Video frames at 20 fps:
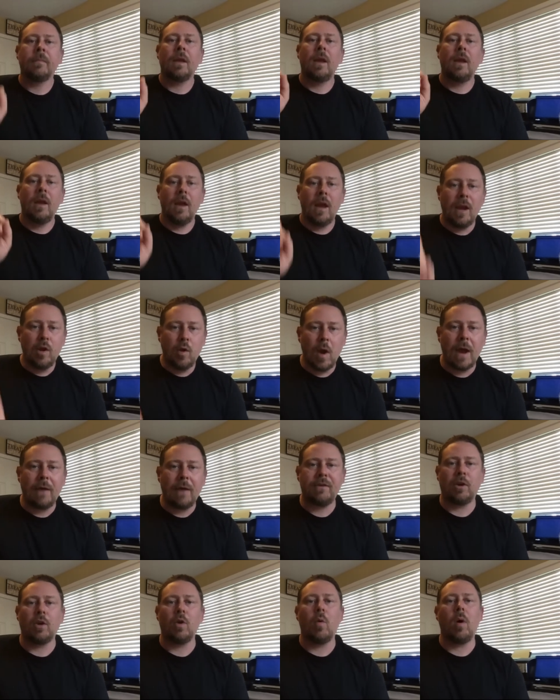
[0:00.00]
you have to
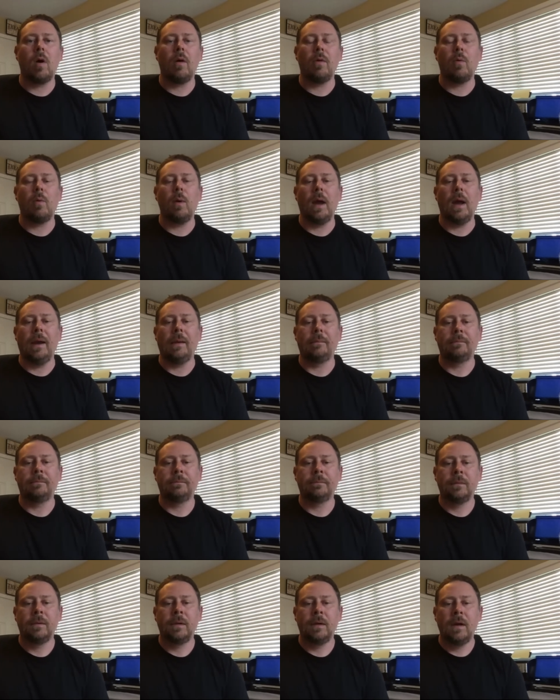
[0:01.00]
go all the way.
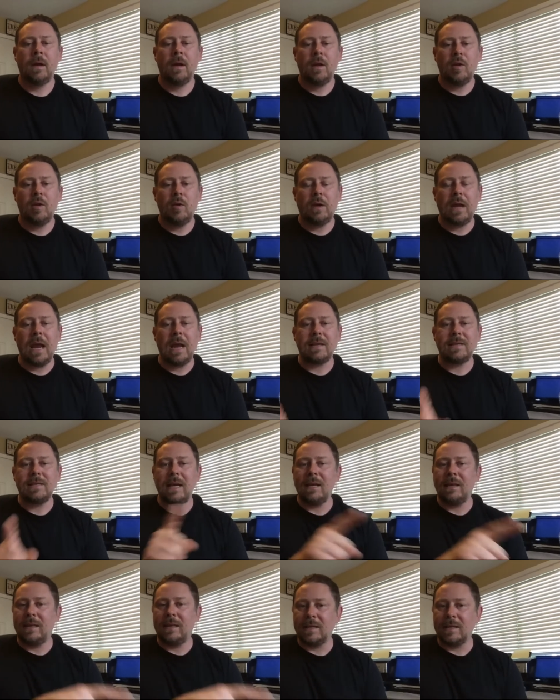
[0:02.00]
You can't say
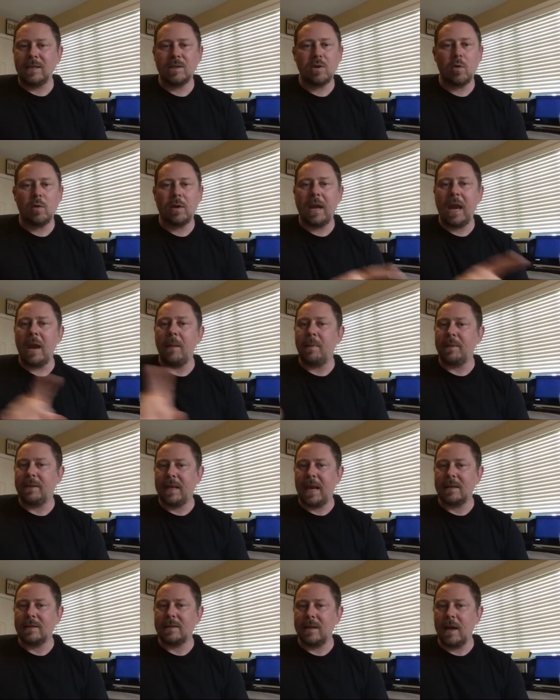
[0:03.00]
this is okay, but
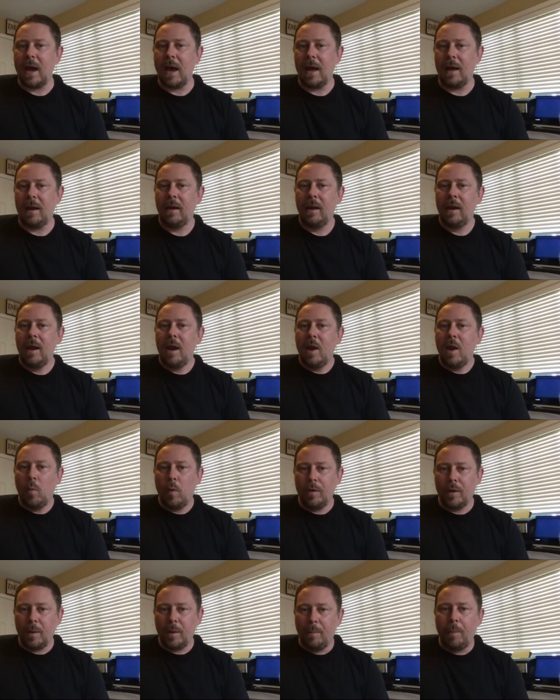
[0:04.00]
that's not. When
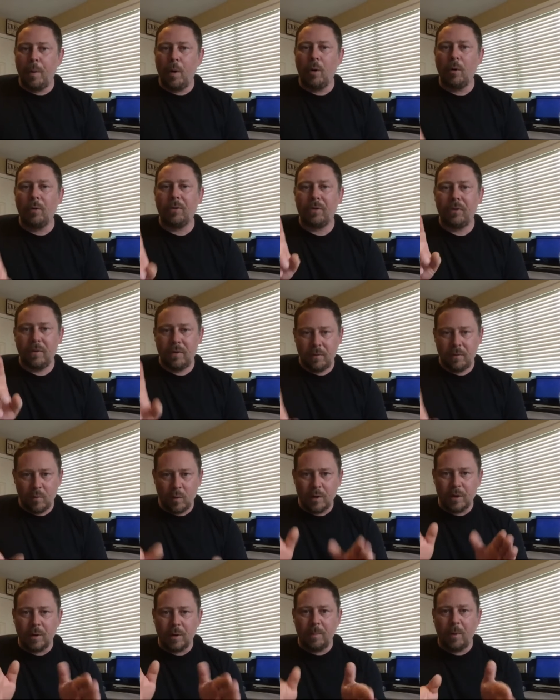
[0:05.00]
they're
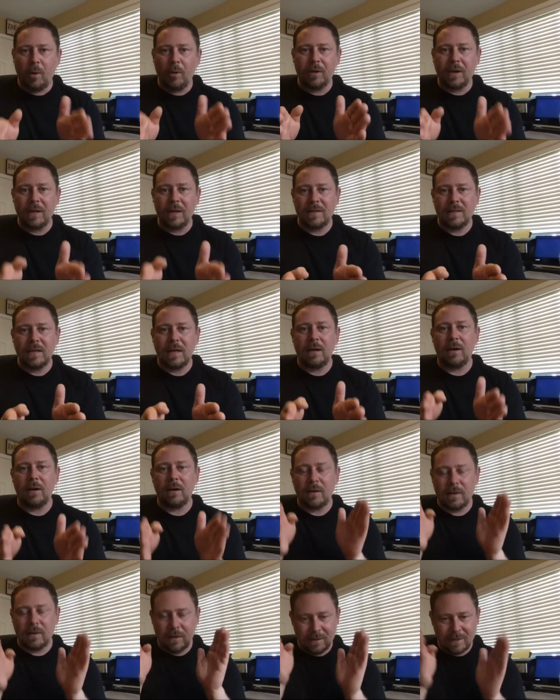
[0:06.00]
both considered
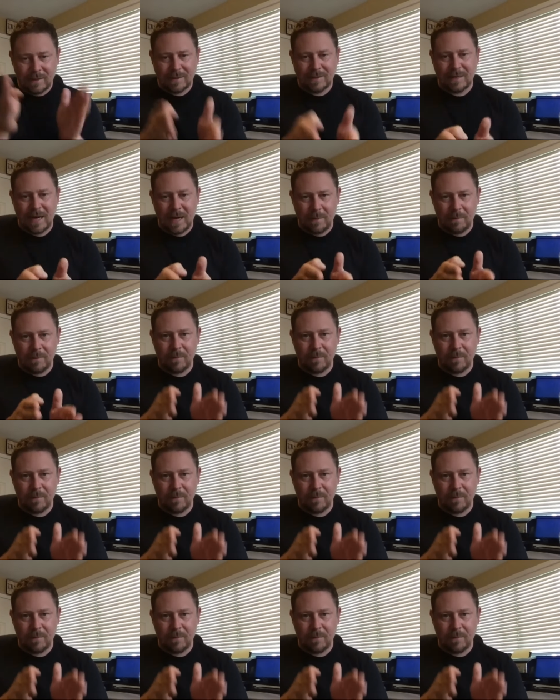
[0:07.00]
the same